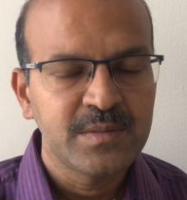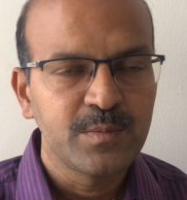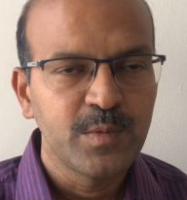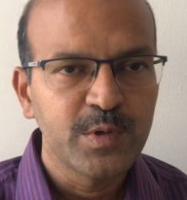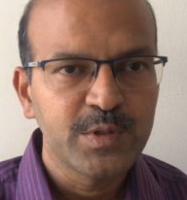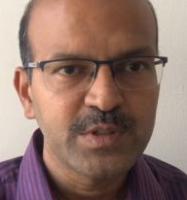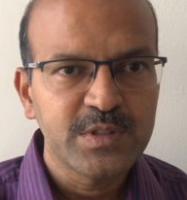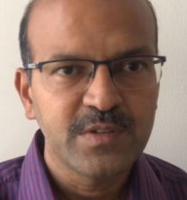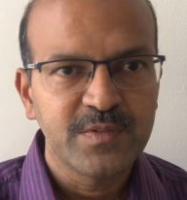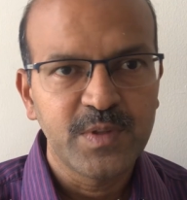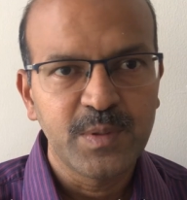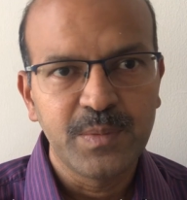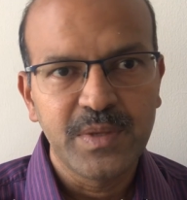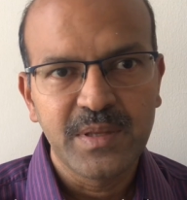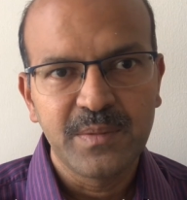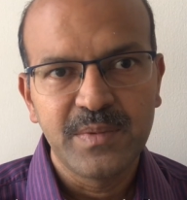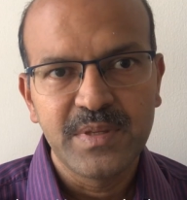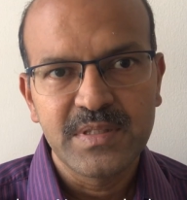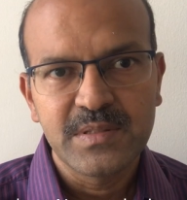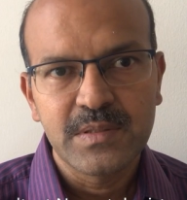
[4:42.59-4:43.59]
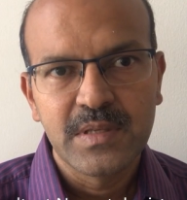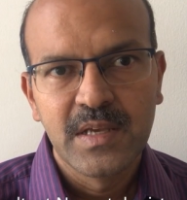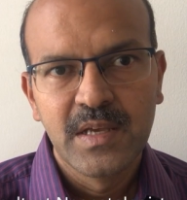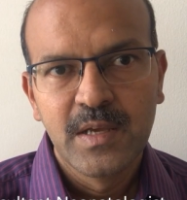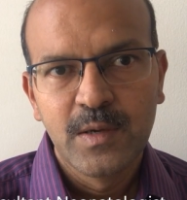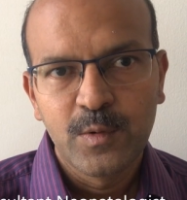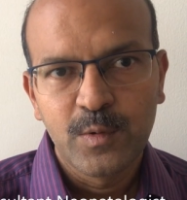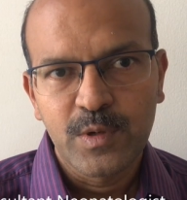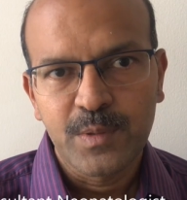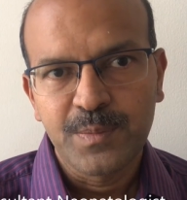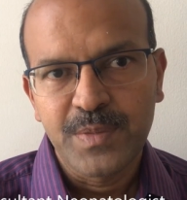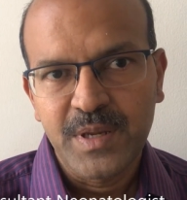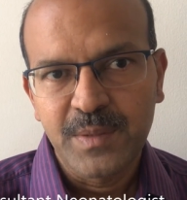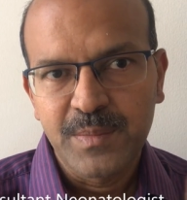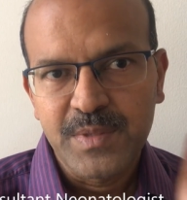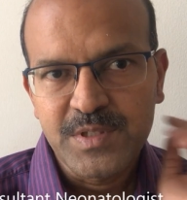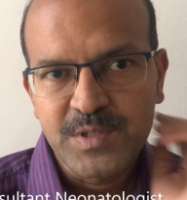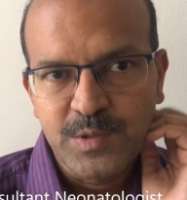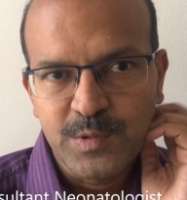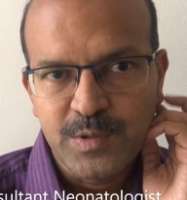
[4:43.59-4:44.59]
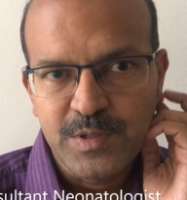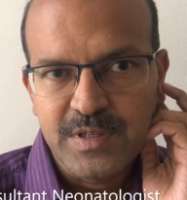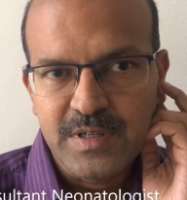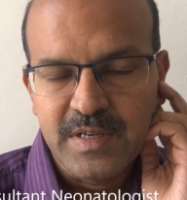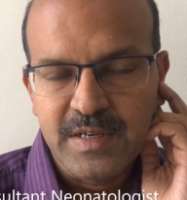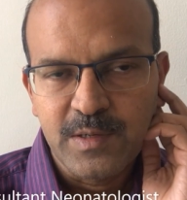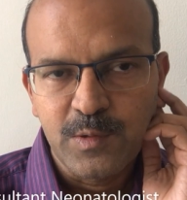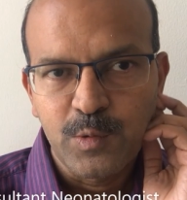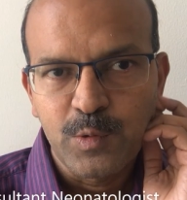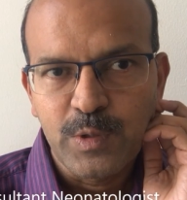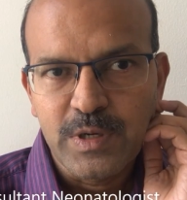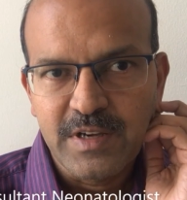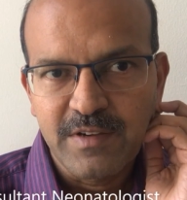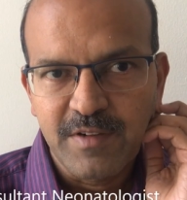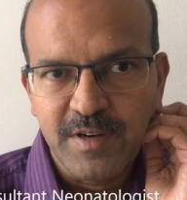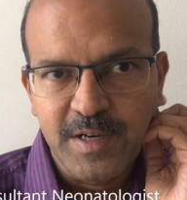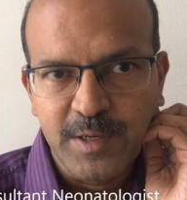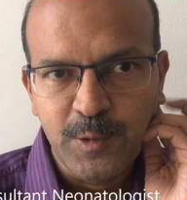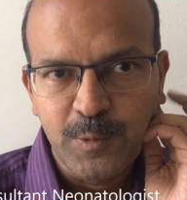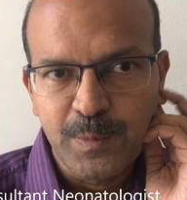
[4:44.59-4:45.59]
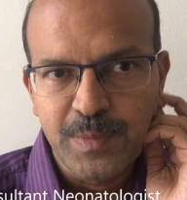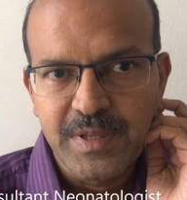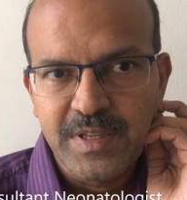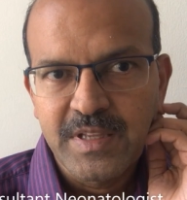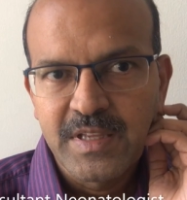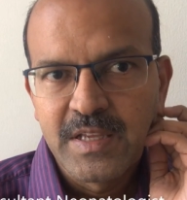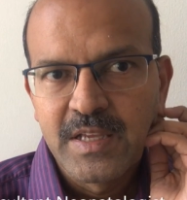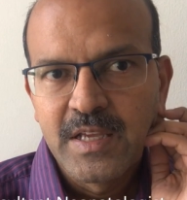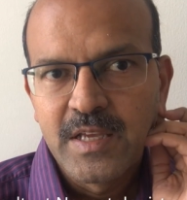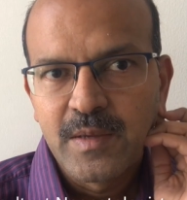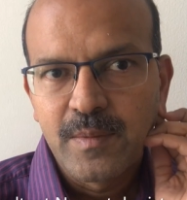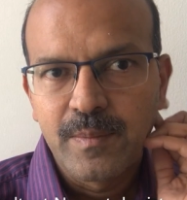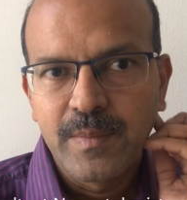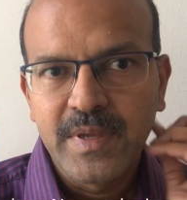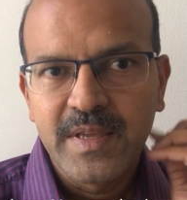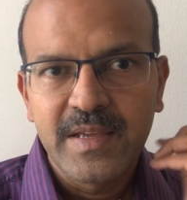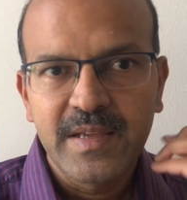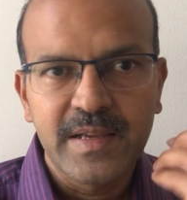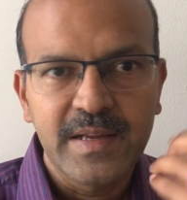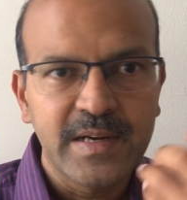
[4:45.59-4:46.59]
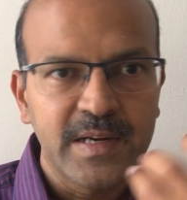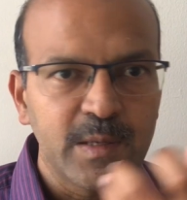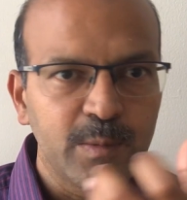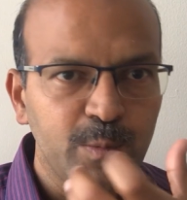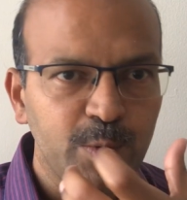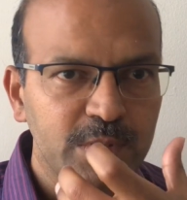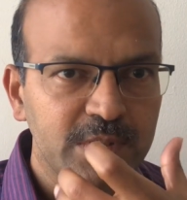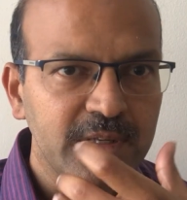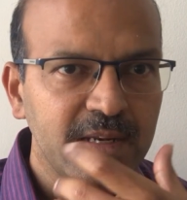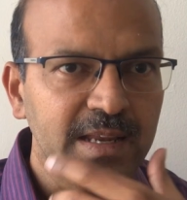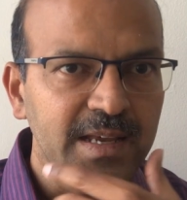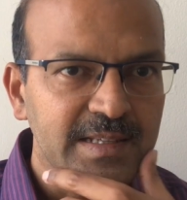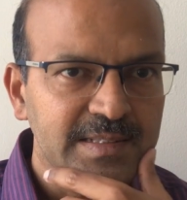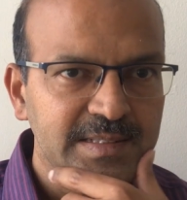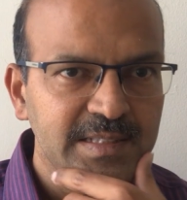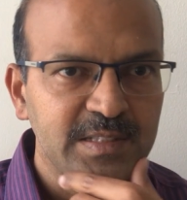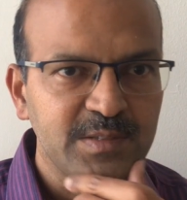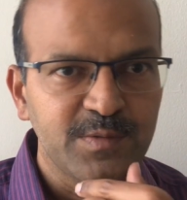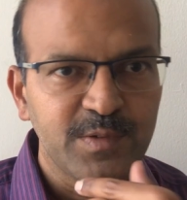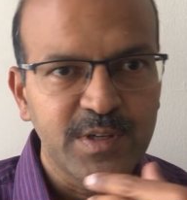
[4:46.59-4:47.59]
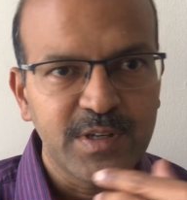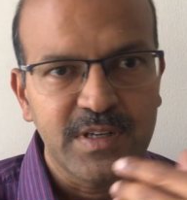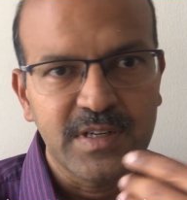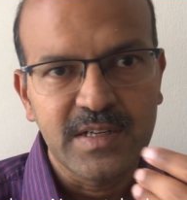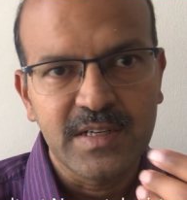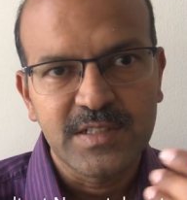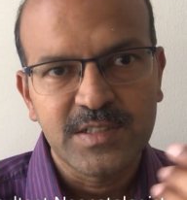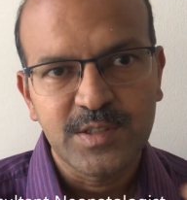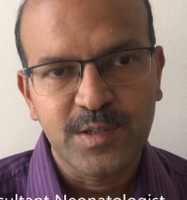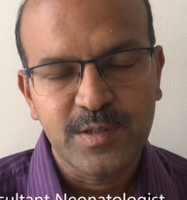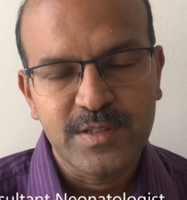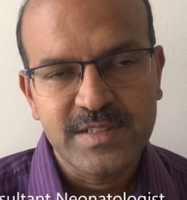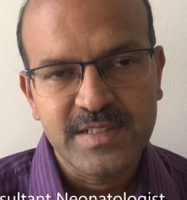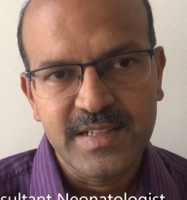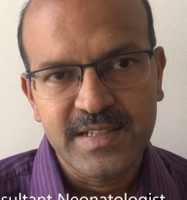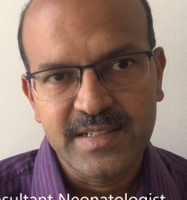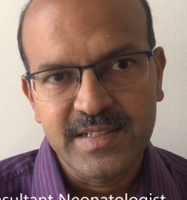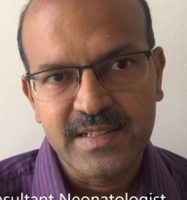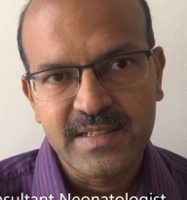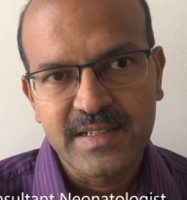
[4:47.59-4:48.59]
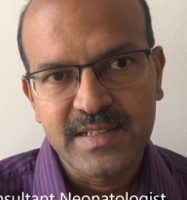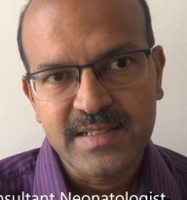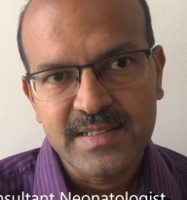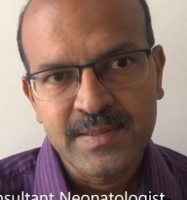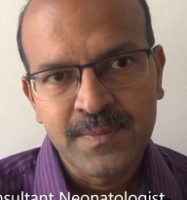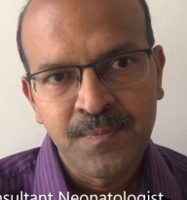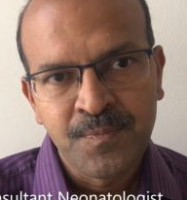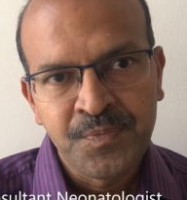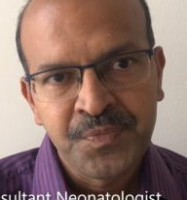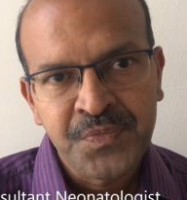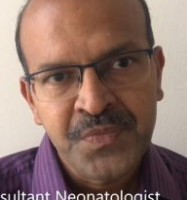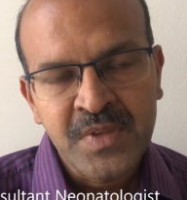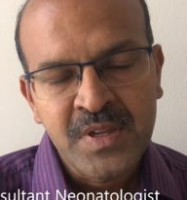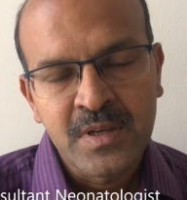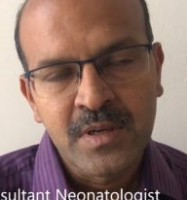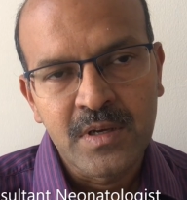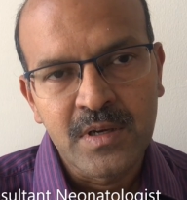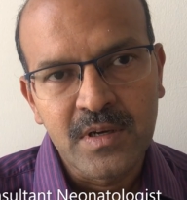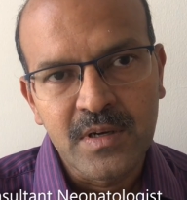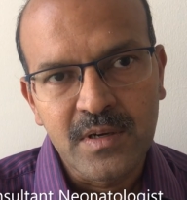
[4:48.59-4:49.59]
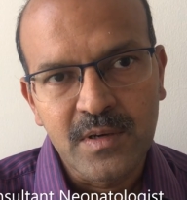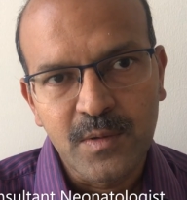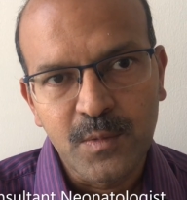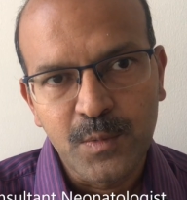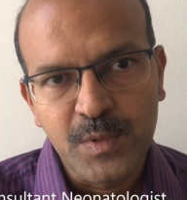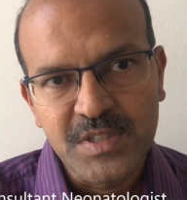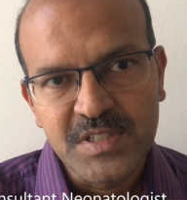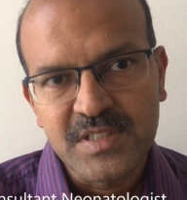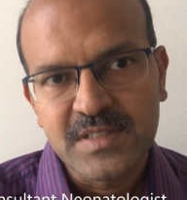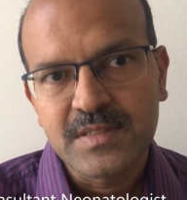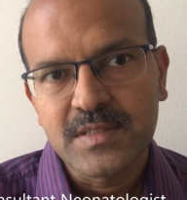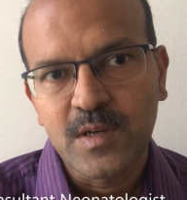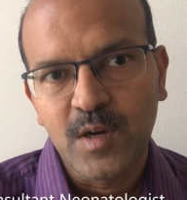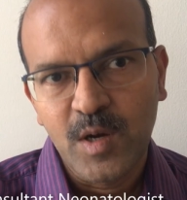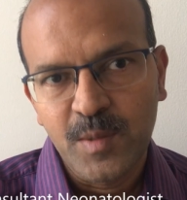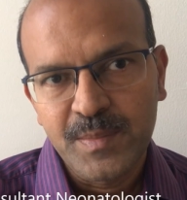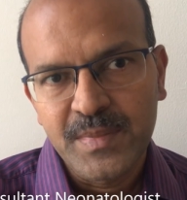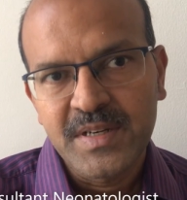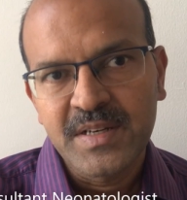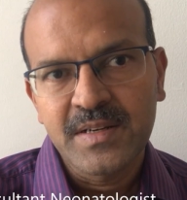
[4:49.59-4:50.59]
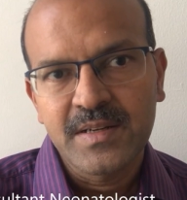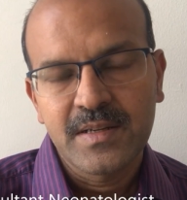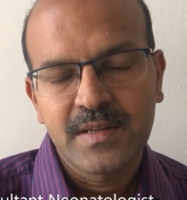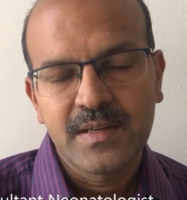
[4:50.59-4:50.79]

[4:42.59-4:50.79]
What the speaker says: Most of the babies who are premature and who have ROP may end up with glasses for short-sightedness, which is common.